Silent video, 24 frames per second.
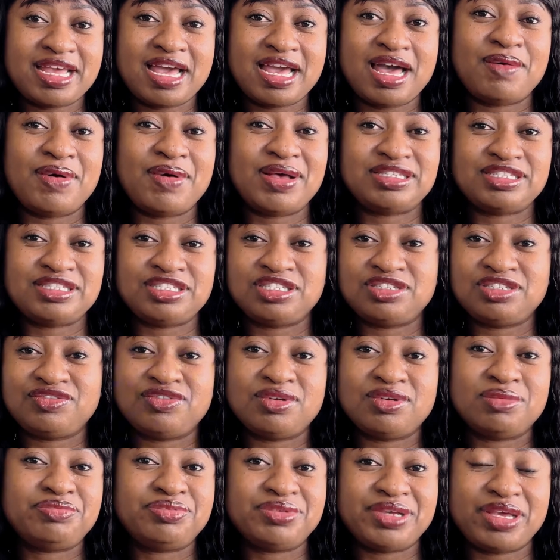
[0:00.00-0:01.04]
hours is
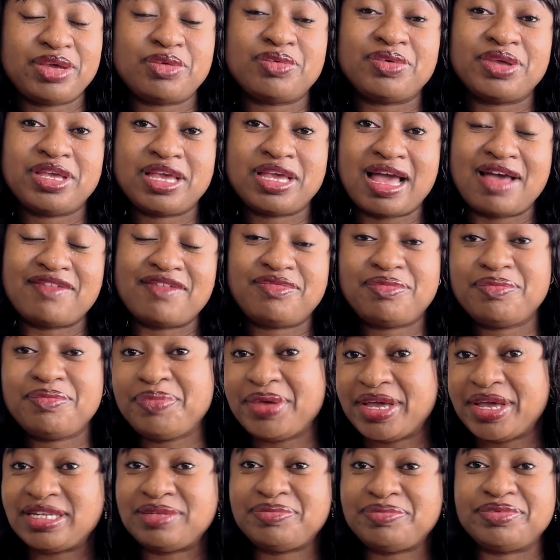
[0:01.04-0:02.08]
for break. We have
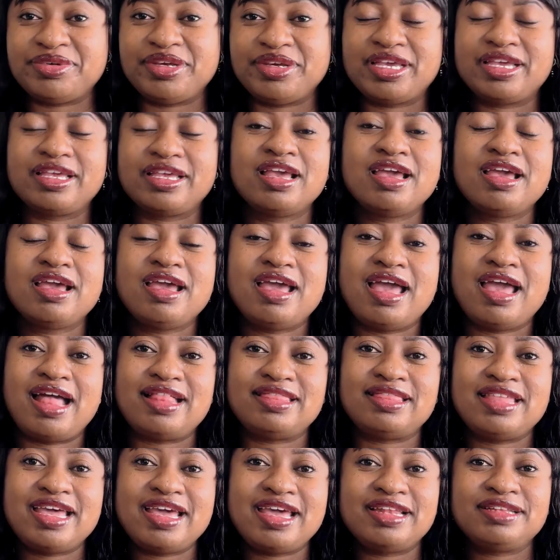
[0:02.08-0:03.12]
paid break,
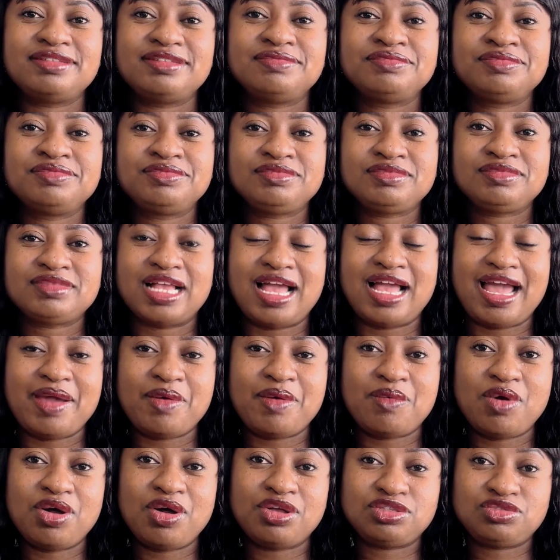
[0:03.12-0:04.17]
and then I
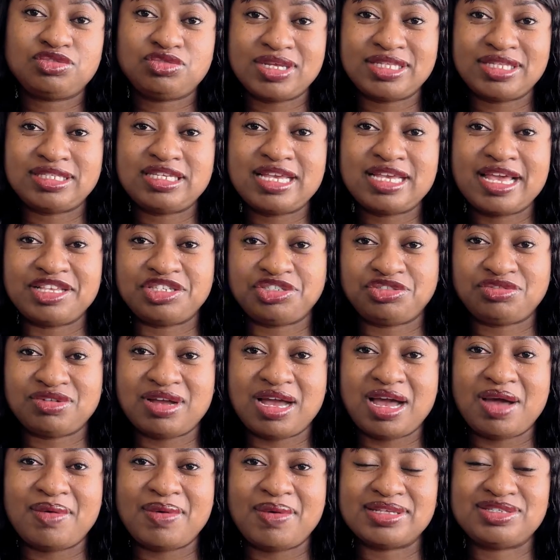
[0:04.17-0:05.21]
work 20 extra
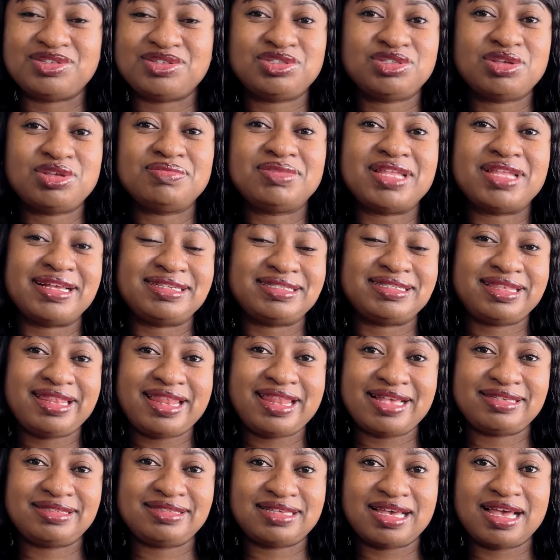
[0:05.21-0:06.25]
hours, or sometimes
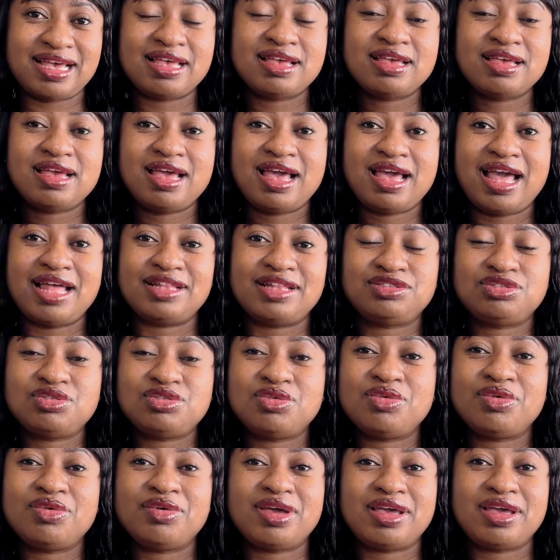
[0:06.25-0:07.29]
lesser. And
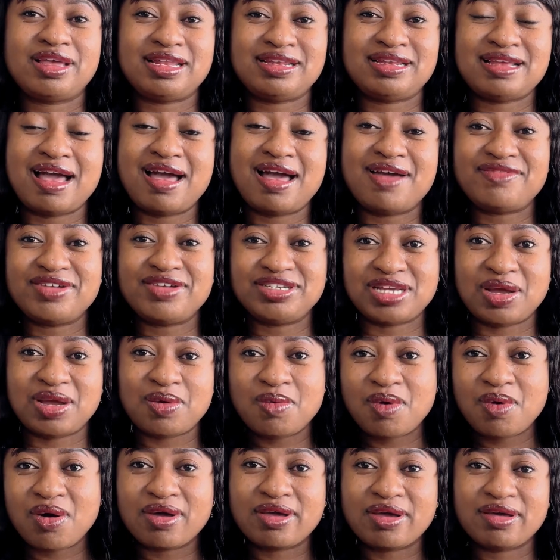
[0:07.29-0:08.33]
so the average I
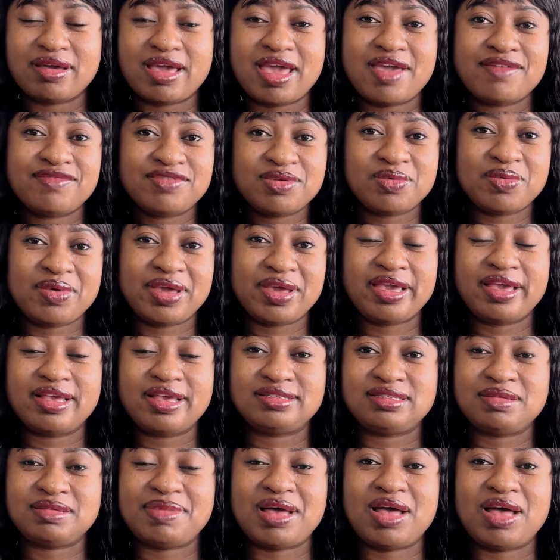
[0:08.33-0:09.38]
work every week
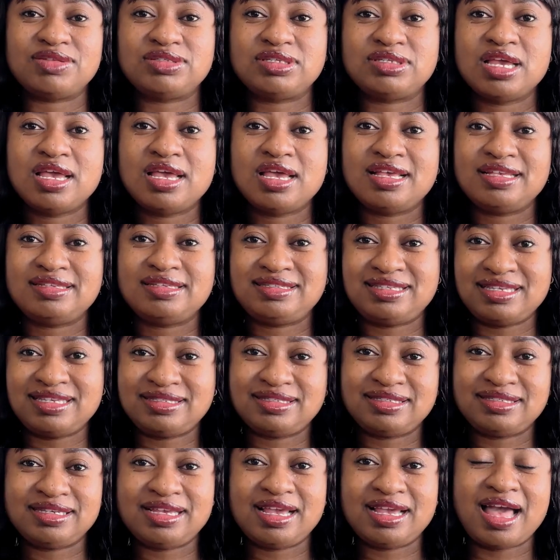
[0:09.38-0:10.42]
is about
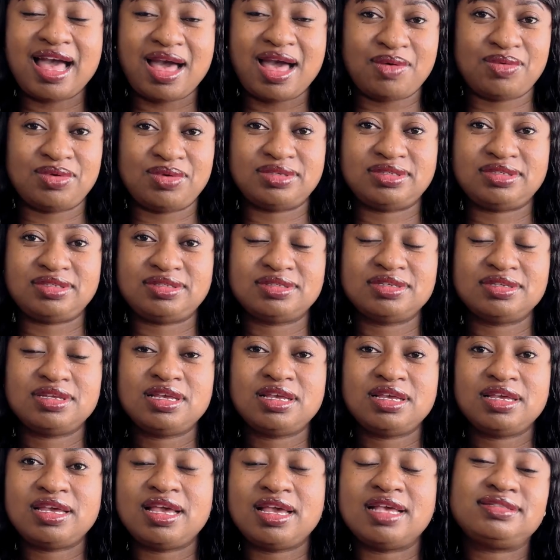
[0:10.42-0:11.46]
60 hours.
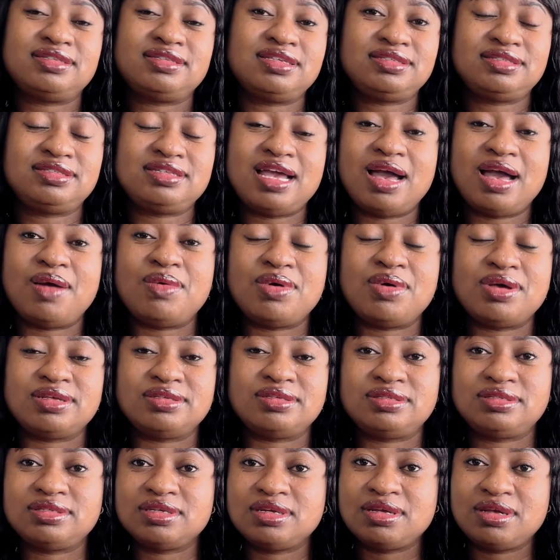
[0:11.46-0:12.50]
Yeah, 60
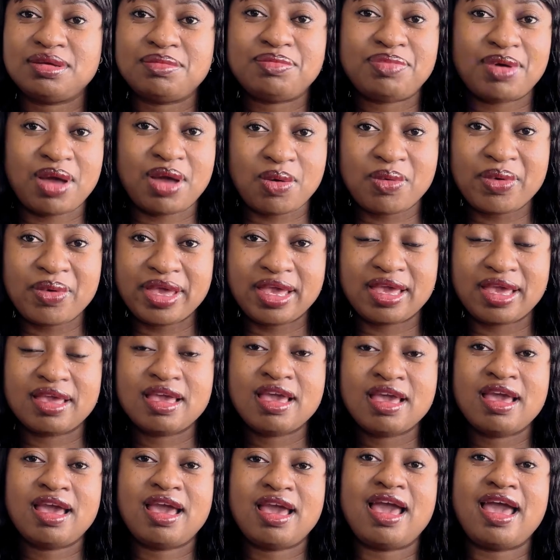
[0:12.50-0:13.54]
hours per week.
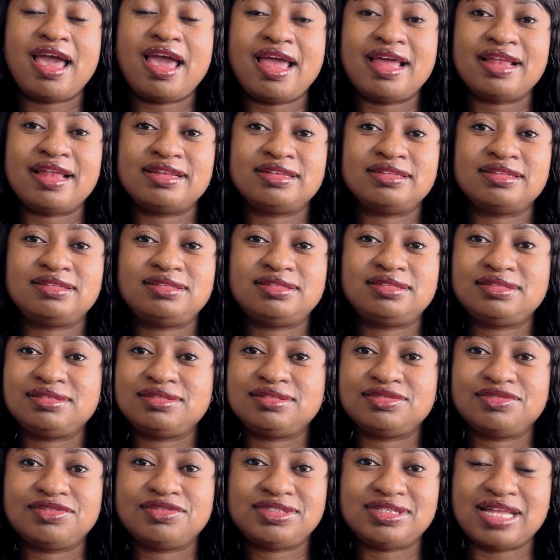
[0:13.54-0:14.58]
And
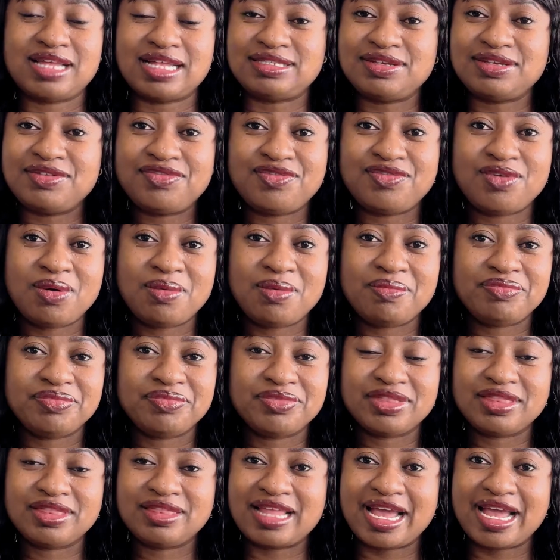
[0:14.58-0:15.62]
starting
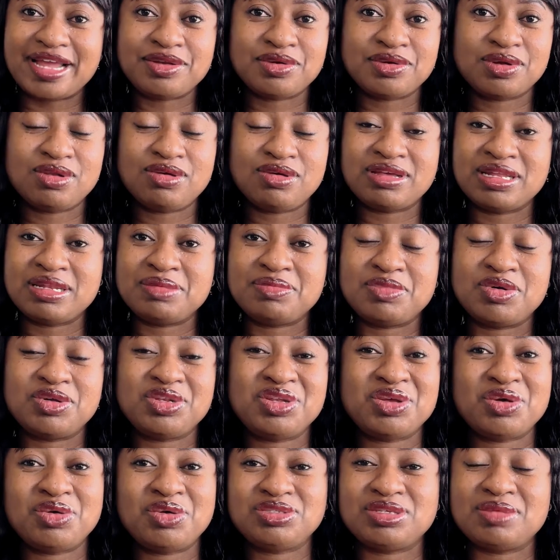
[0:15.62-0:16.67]
from 9 o'clock in the
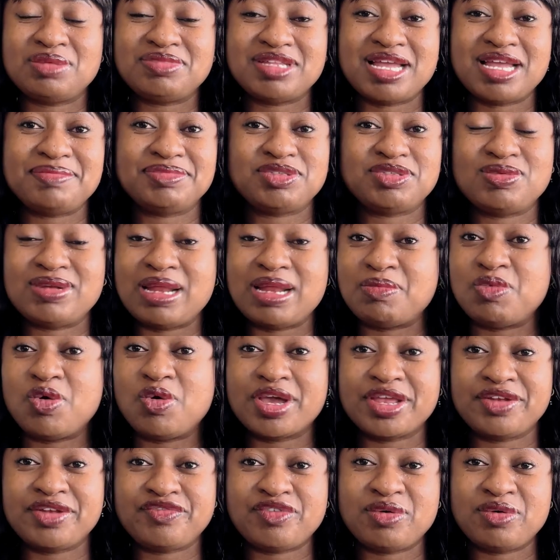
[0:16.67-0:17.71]
morning, or sometimes when I'm
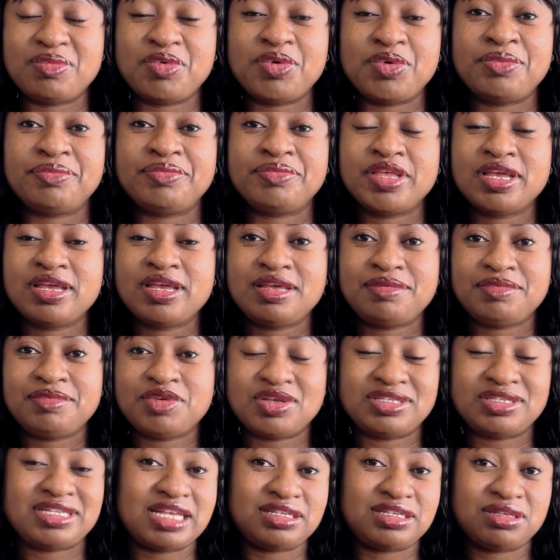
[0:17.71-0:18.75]
working from home,
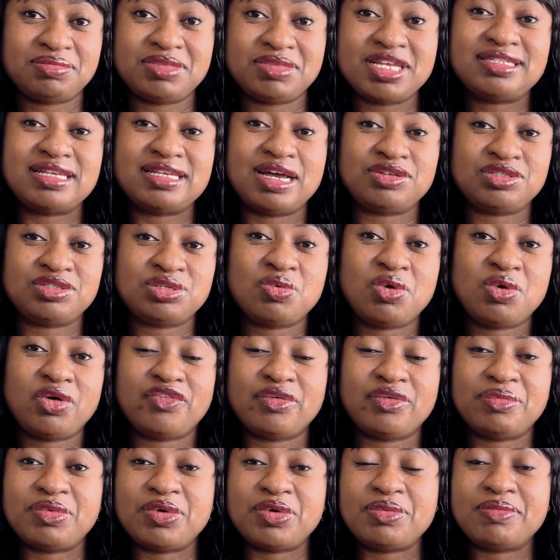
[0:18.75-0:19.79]
because there are some days I also work
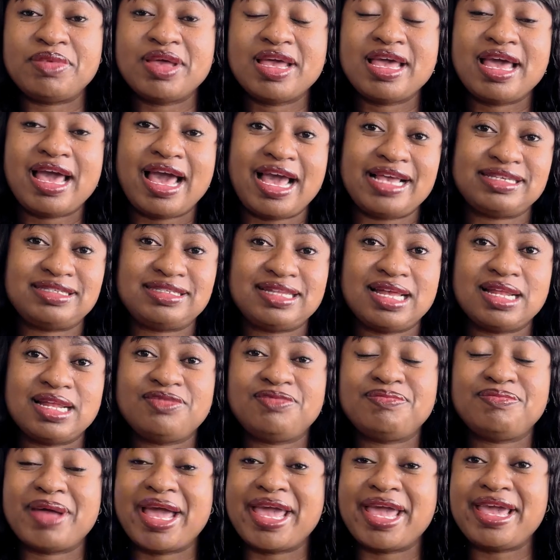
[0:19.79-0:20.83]
from home, I start
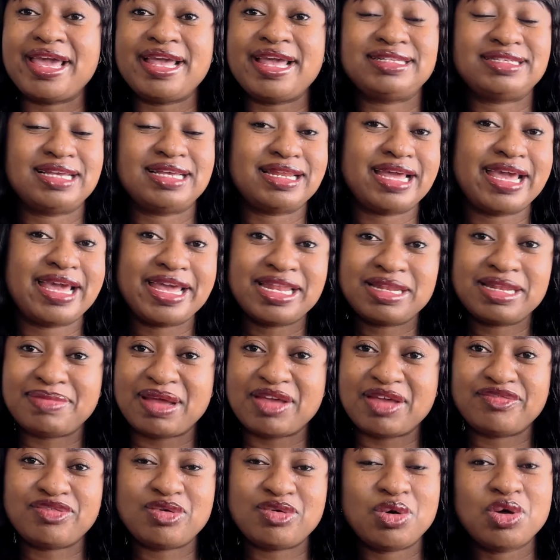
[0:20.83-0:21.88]
by 8 and I end
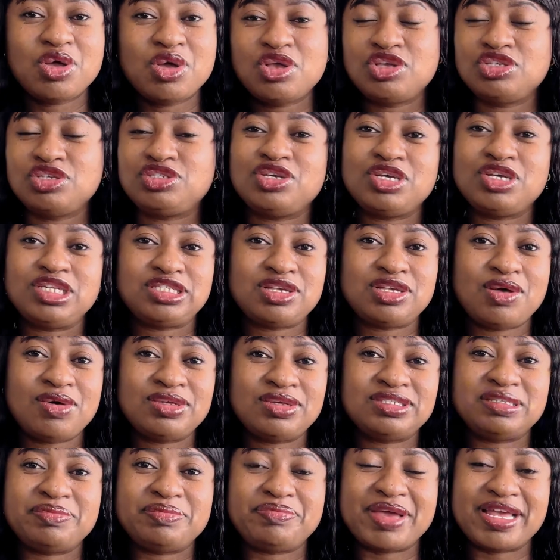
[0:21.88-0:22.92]
by 4. So it all
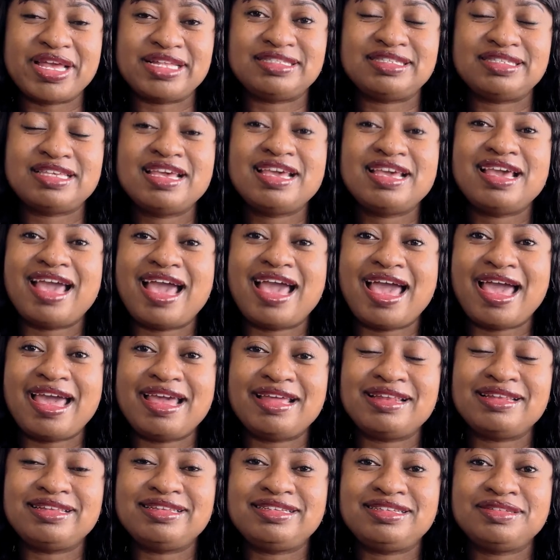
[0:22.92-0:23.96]
depends.
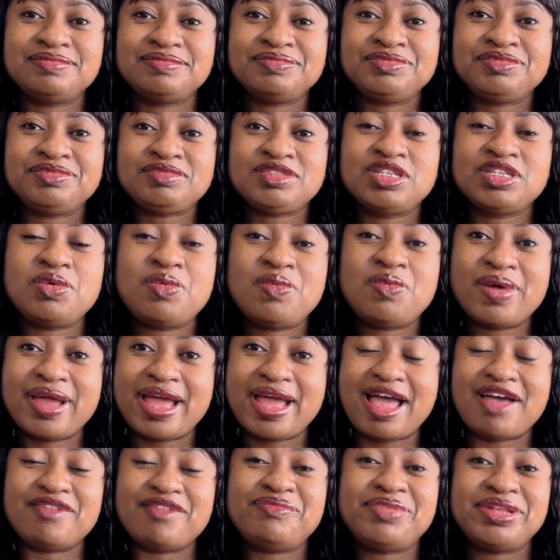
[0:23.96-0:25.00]
And the way
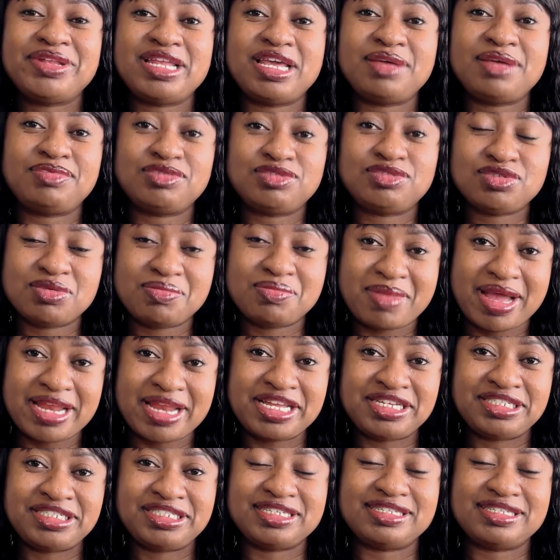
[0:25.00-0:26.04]
I've been able to
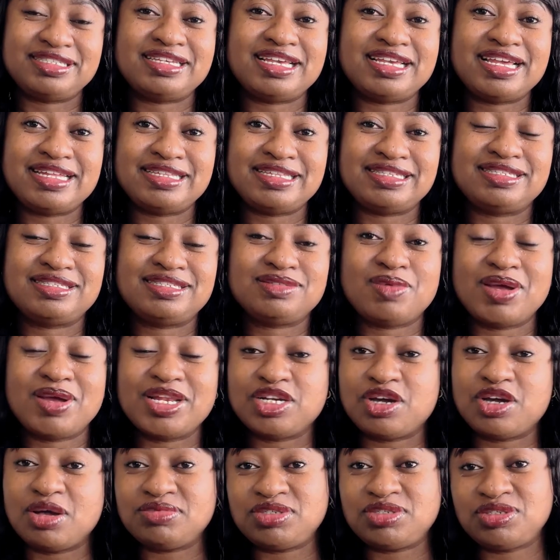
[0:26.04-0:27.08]
manage it, it's when it
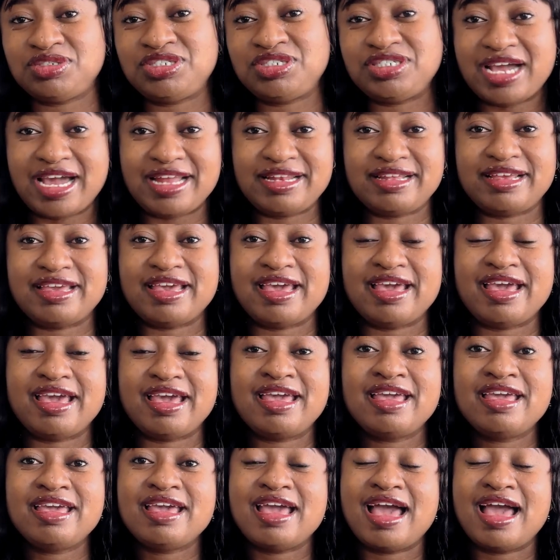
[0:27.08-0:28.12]
comes to childcare,
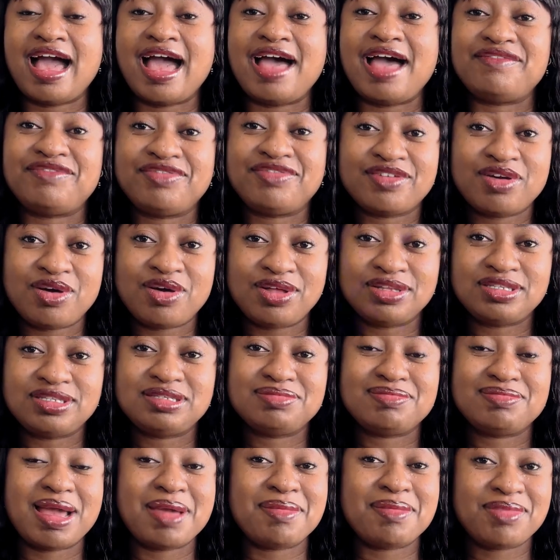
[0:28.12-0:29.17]
I've got
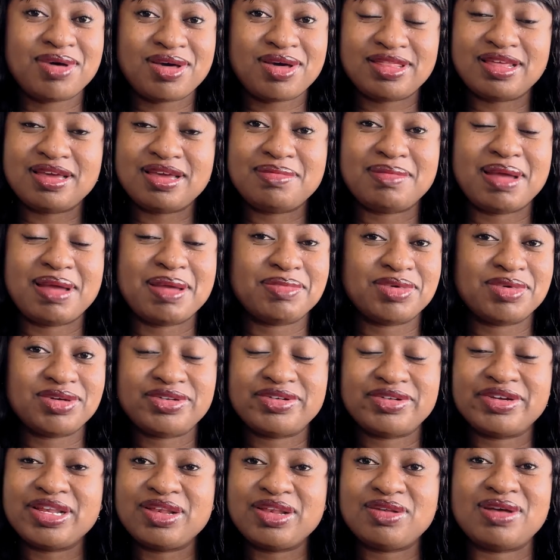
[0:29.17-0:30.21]
my mother, my
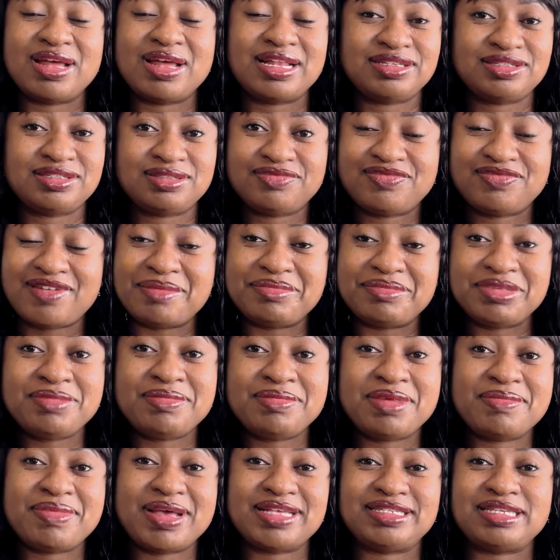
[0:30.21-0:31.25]
mother-in-law, and family
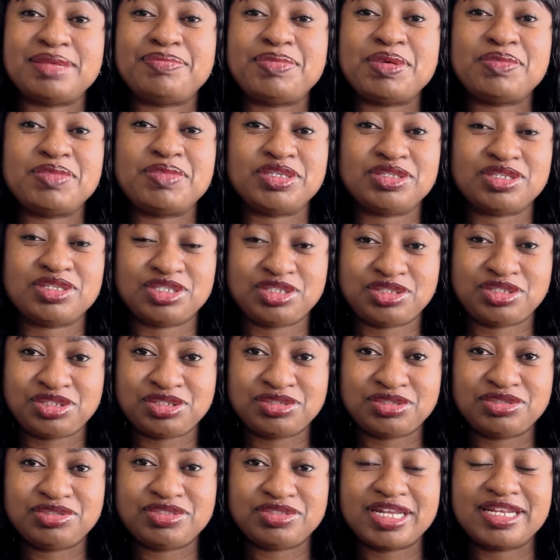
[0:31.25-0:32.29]
members helping me to the
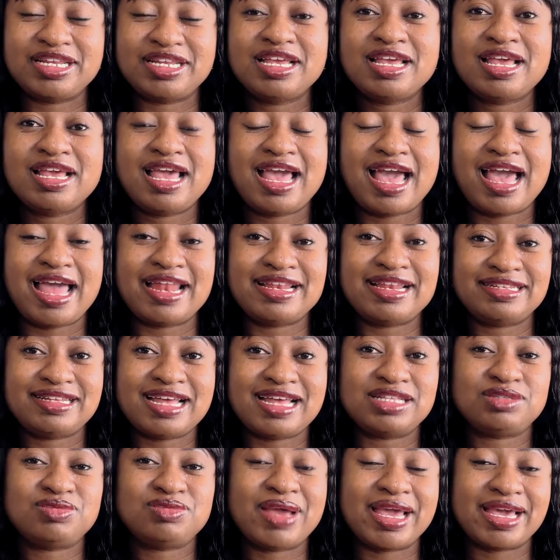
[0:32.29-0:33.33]
children, and
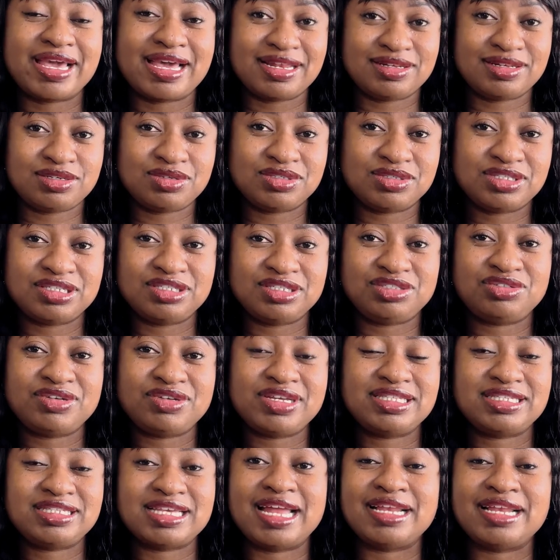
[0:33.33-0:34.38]
that's where I can
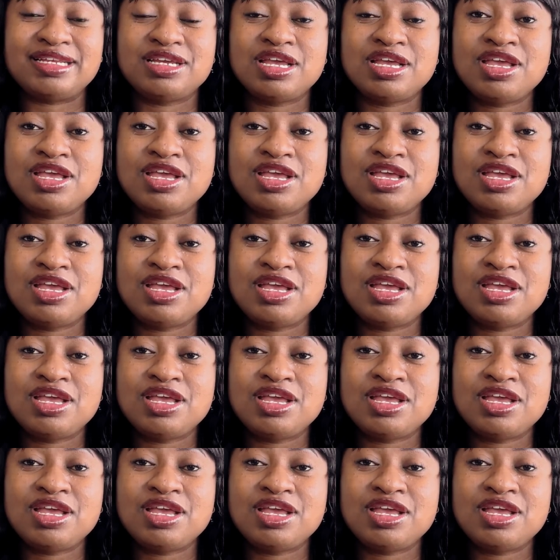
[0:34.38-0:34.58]
concentrate and